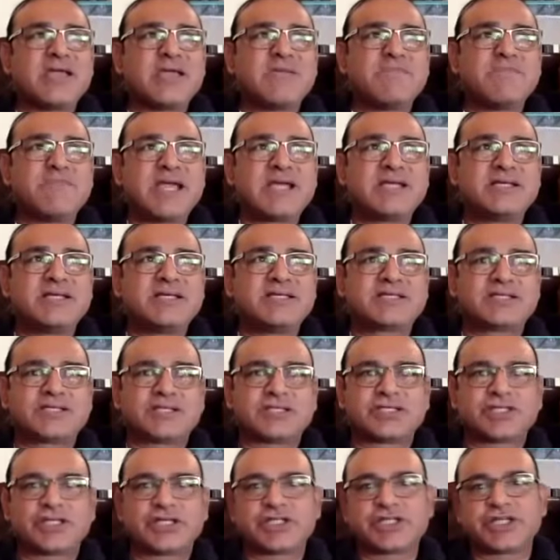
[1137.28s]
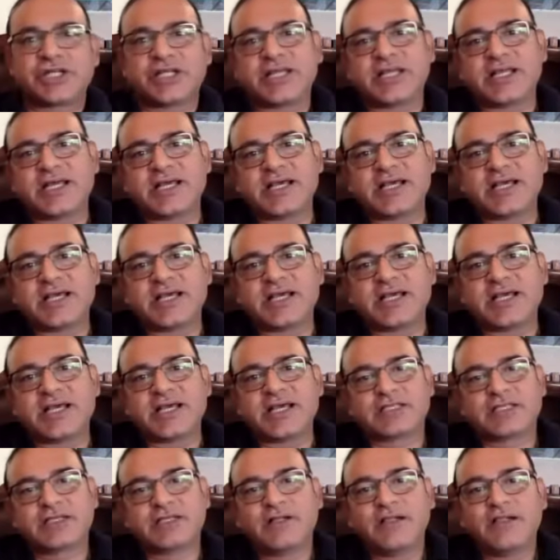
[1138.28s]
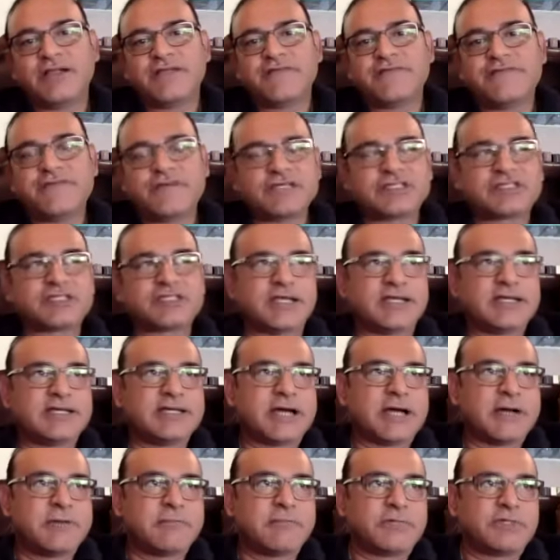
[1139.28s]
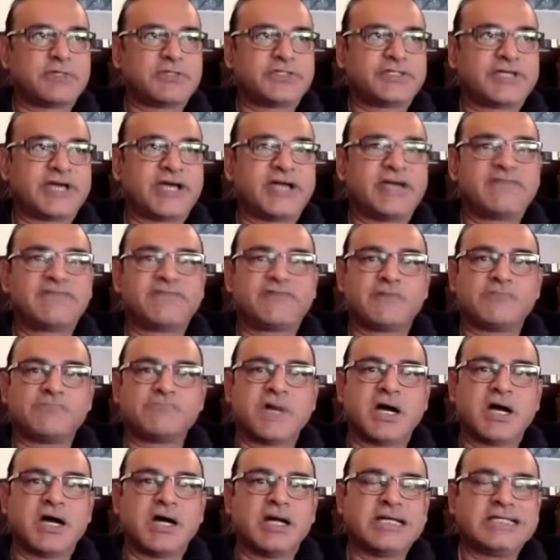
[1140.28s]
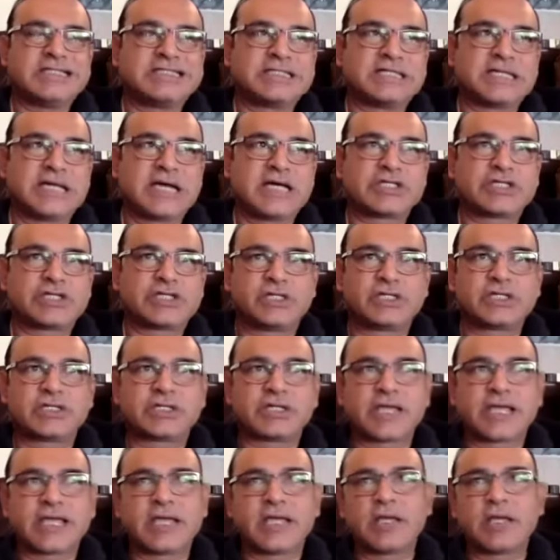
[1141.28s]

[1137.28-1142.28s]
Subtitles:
made his decision in a haste. First, he retired from international cricket,